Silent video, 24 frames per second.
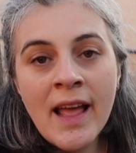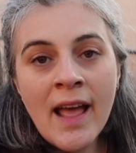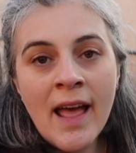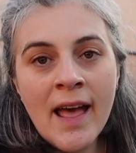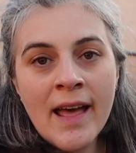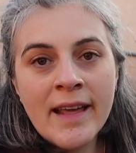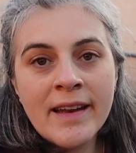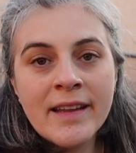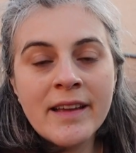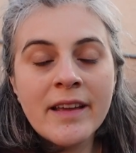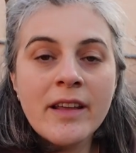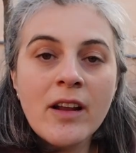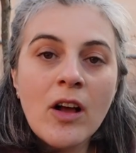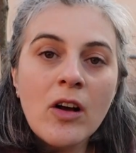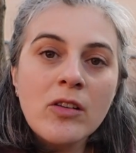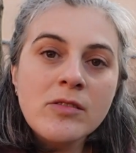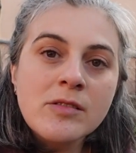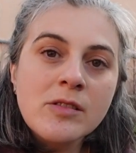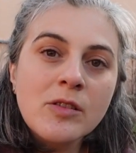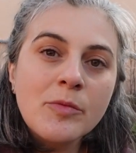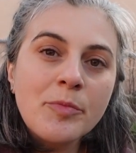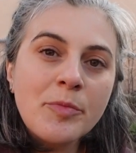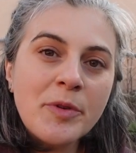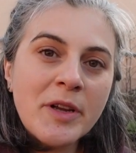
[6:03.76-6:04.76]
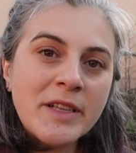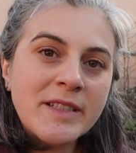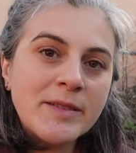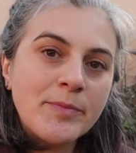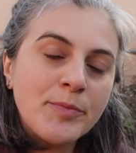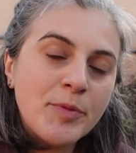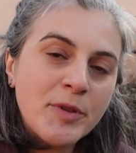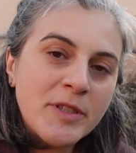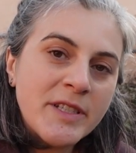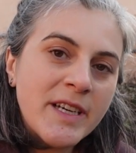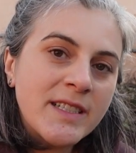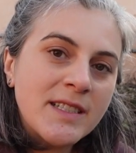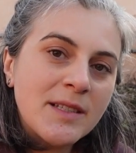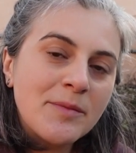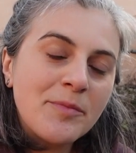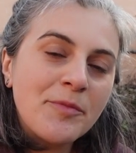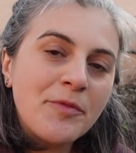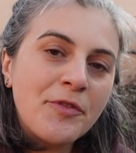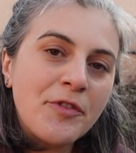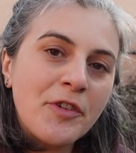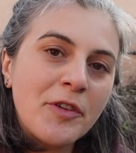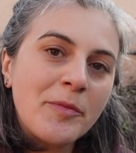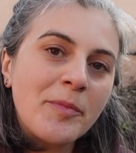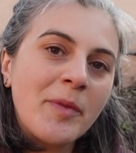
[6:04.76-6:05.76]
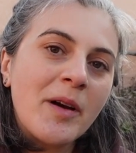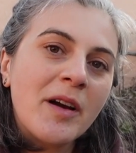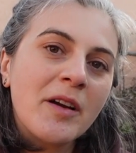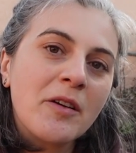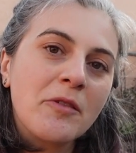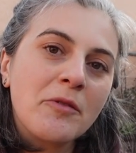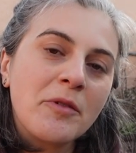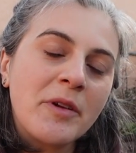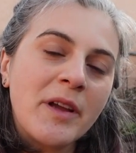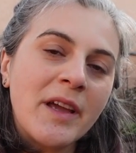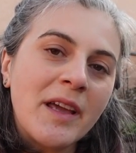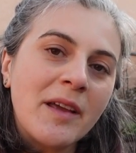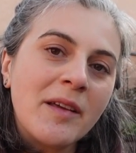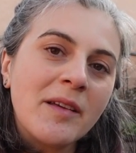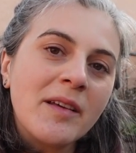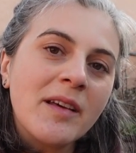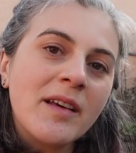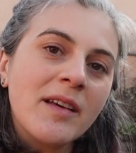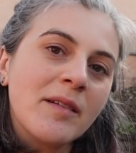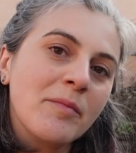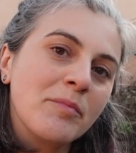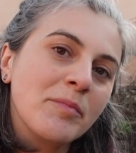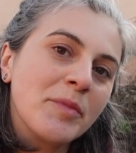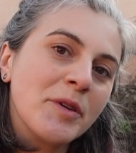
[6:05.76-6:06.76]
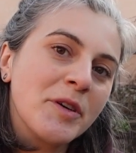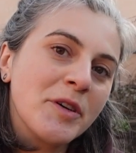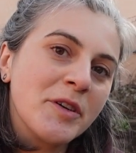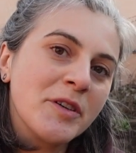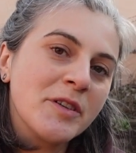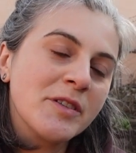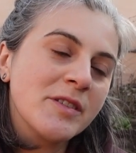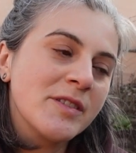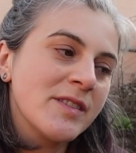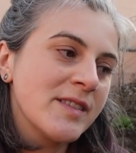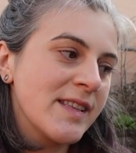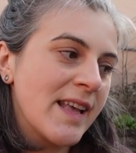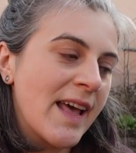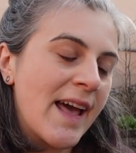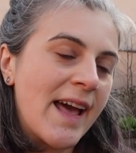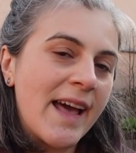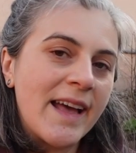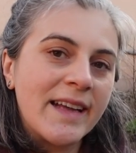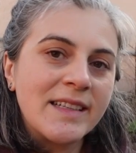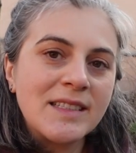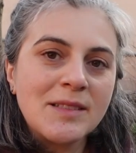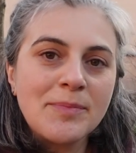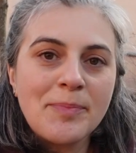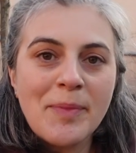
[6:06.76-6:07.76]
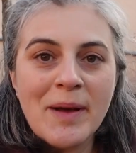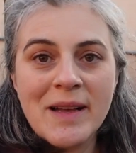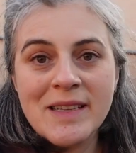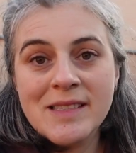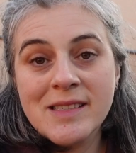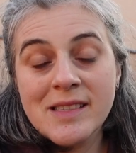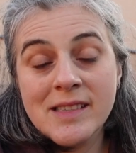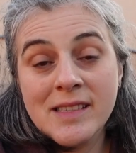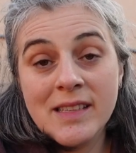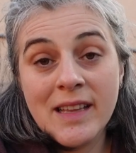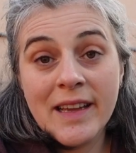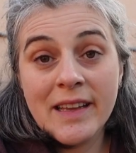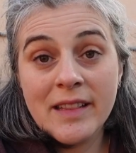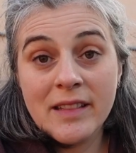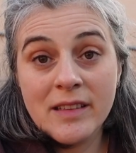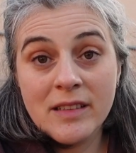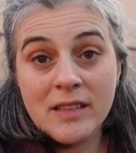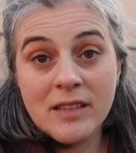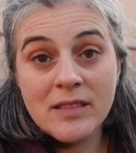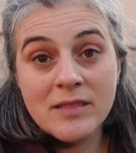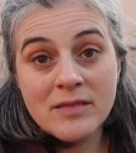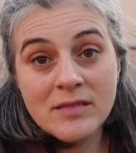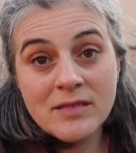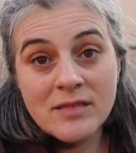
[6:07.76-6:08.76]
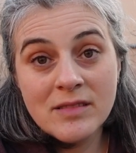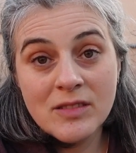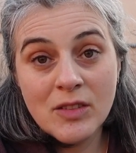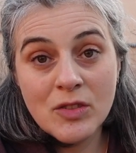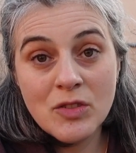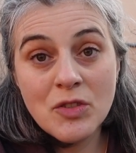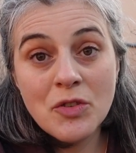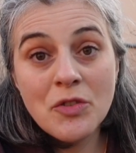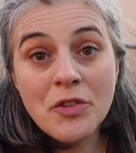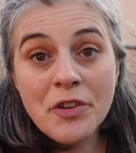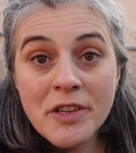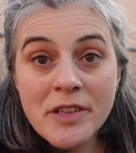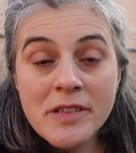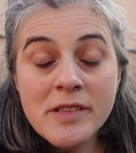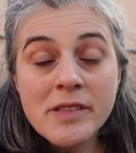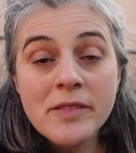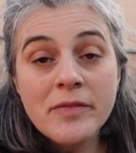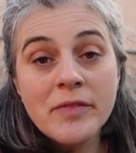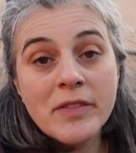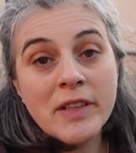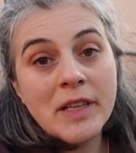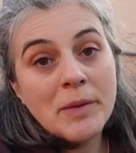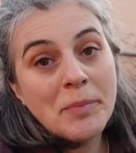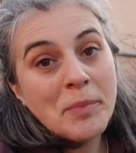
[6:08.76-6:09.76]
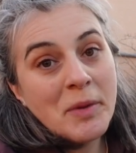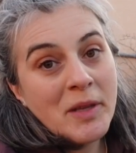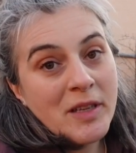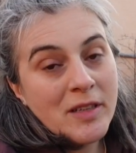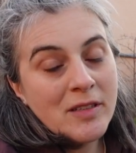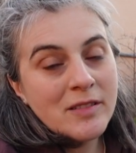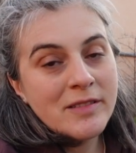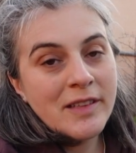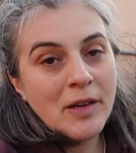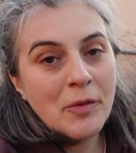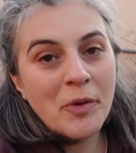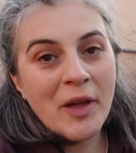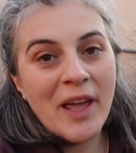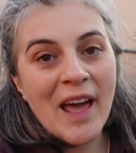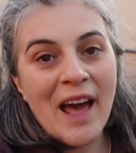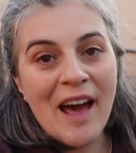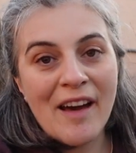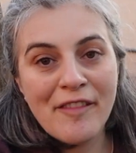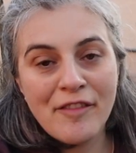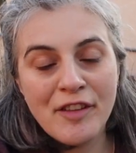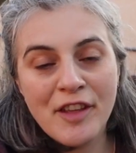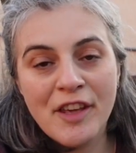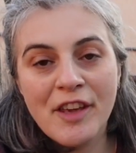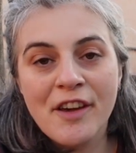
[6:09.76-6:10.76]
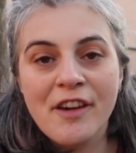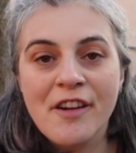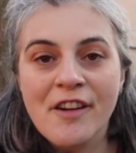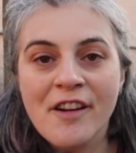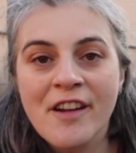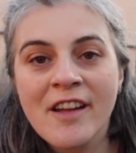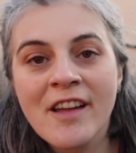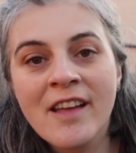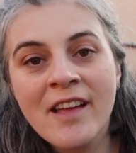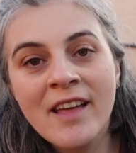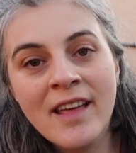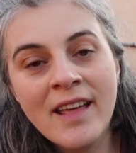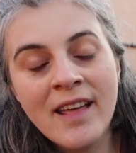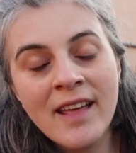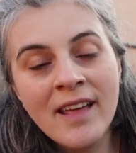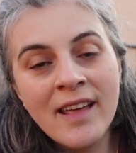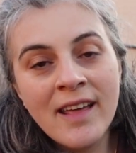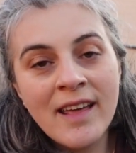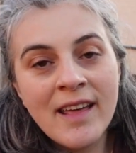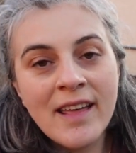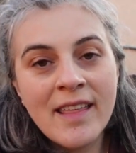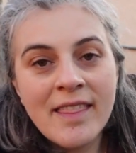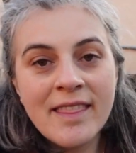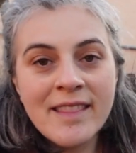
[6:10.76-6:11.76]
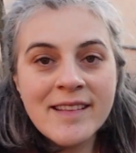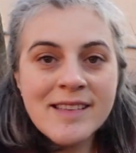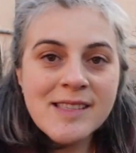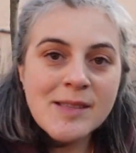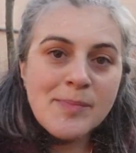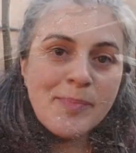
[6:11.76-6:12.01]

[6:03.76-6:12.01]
and it can also protect them from hungry birds and pests like the notorious flea beetle that we have here. In this